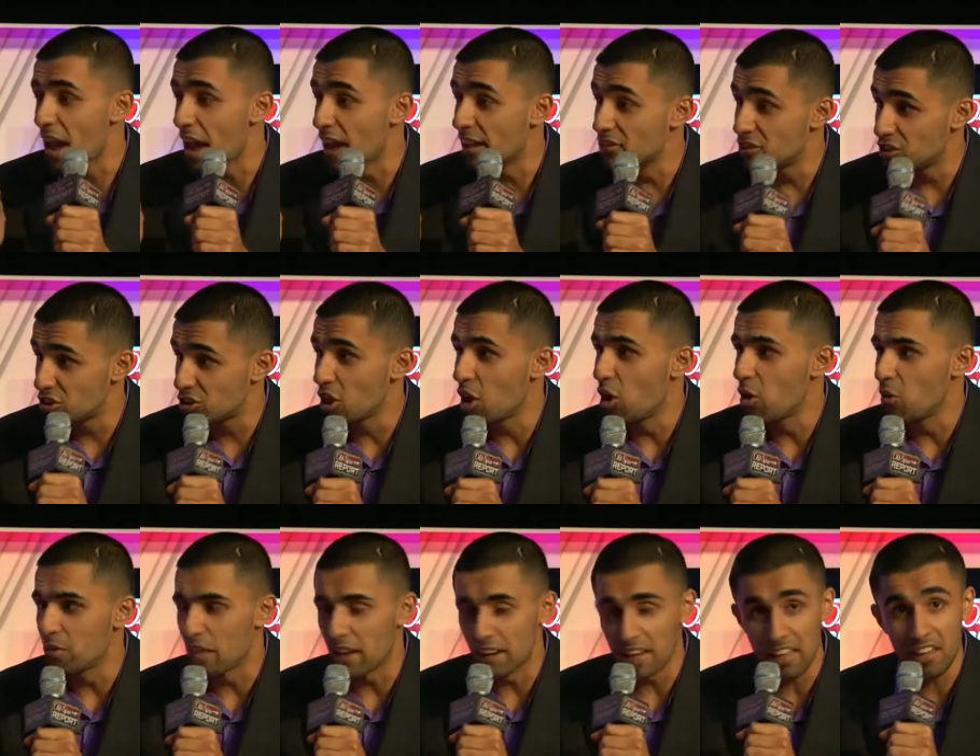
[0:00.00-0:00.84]
and
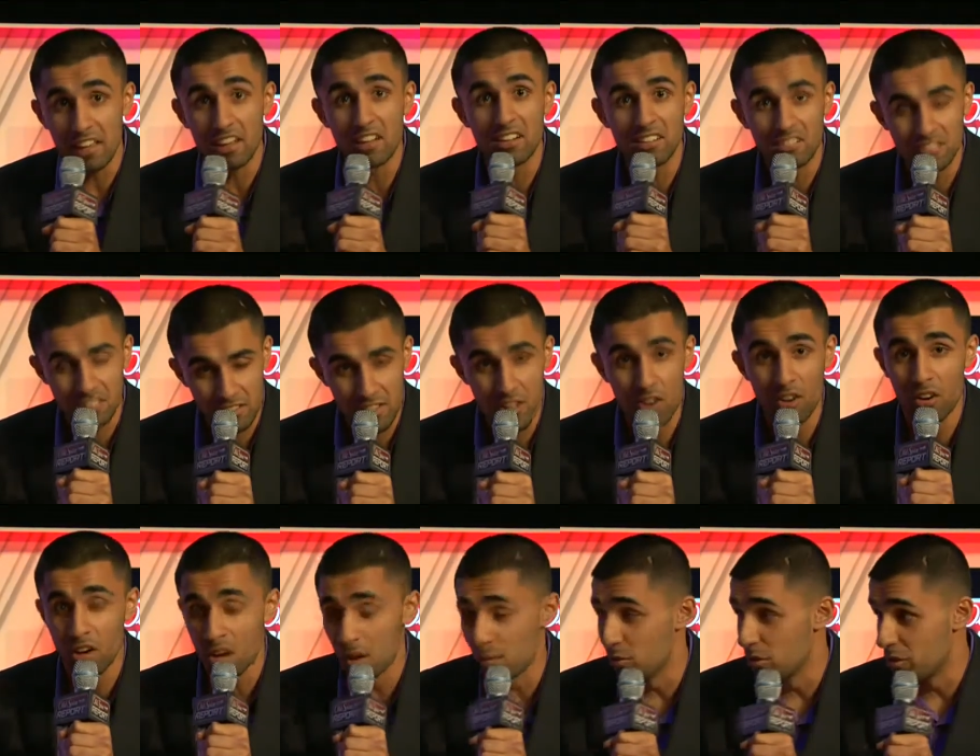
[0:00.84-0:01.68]
show that he could
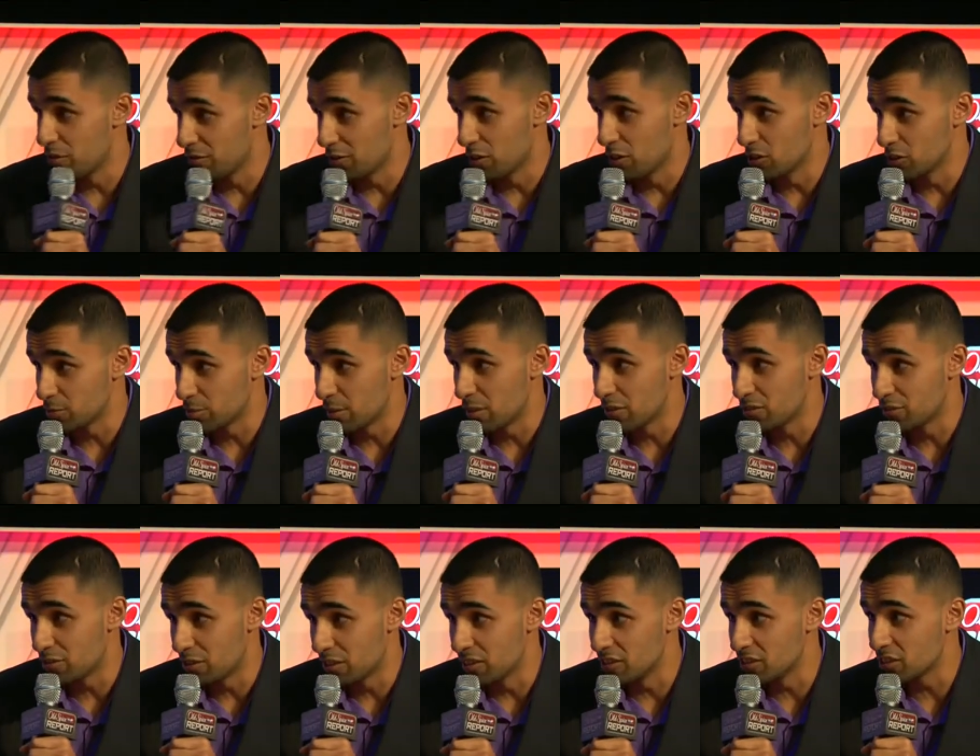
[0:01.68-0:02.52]
still come with a first
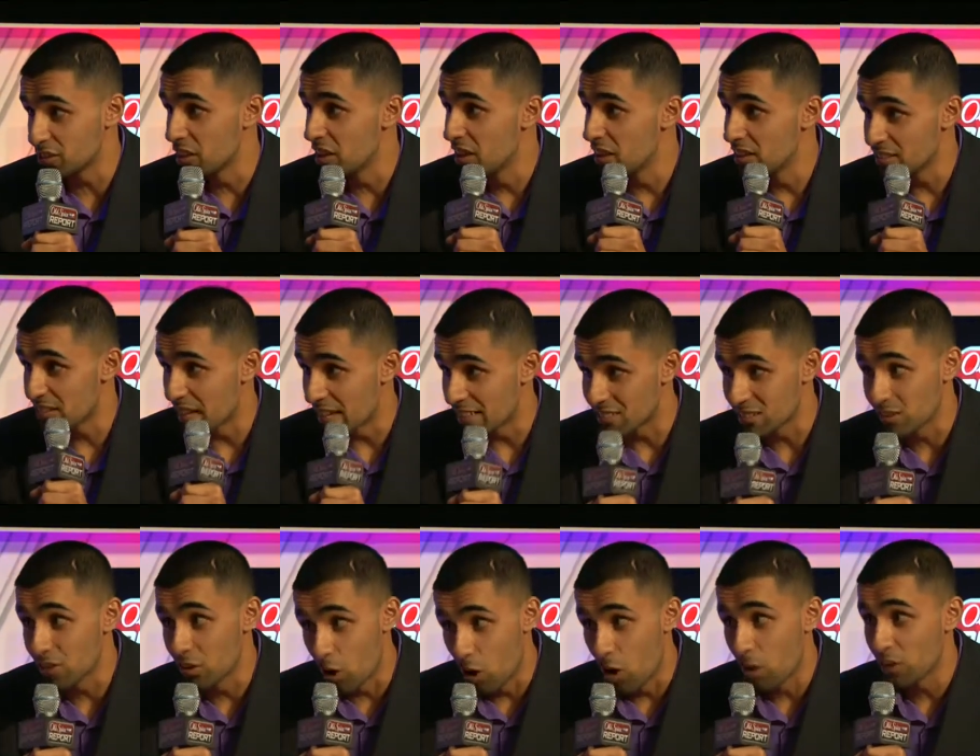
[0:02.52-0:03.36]
place finish.
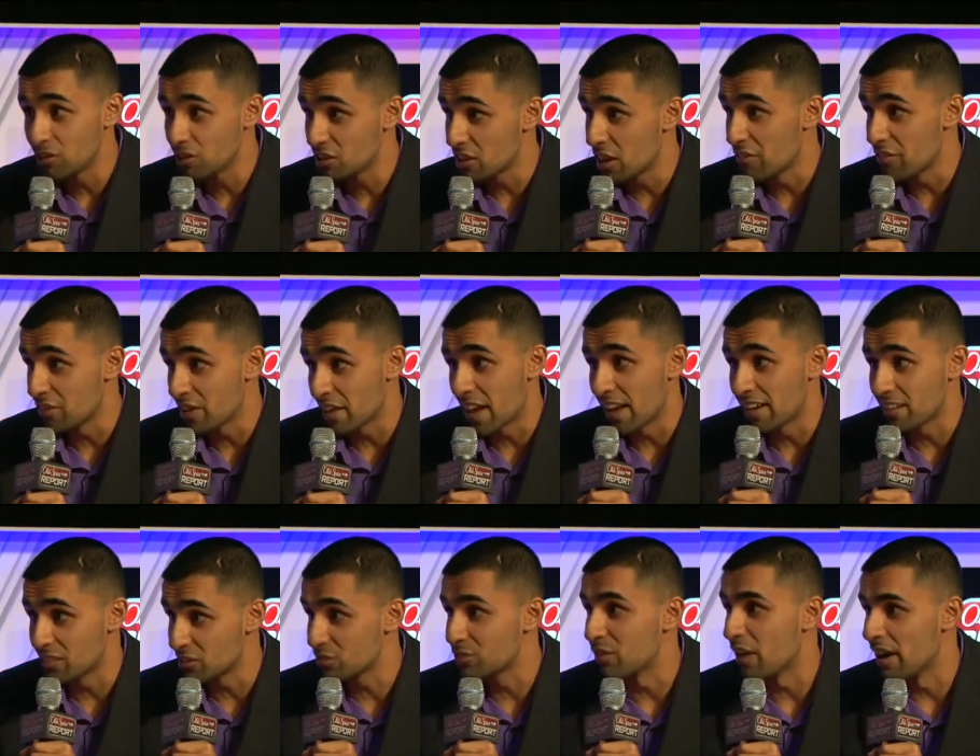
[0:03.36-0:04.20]
That's longevity
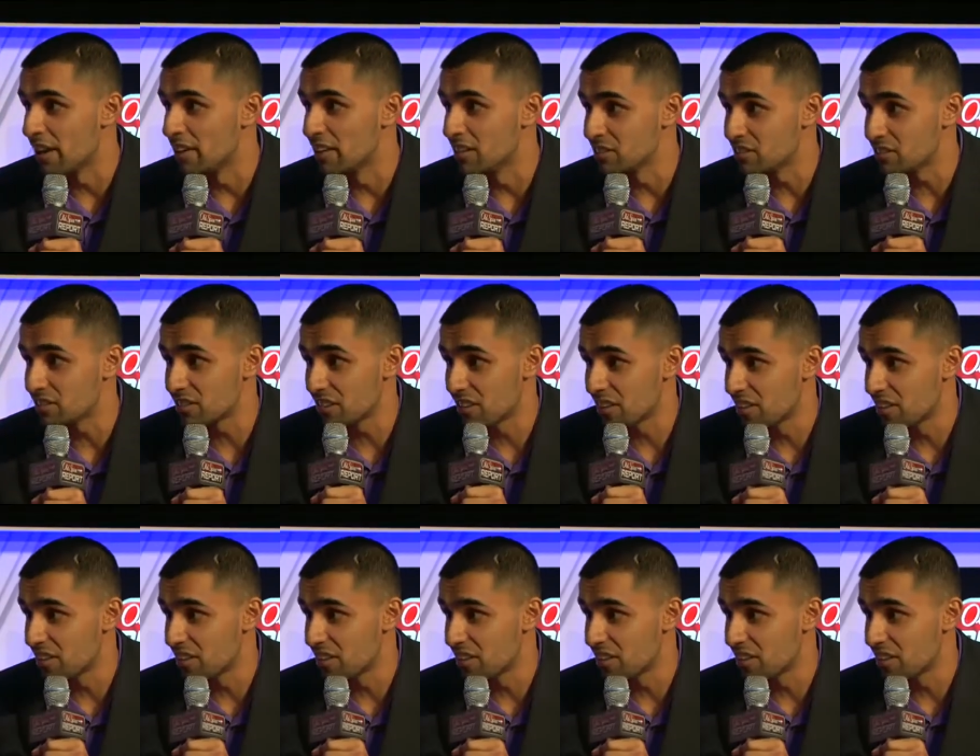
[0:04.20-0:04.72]
at its finest.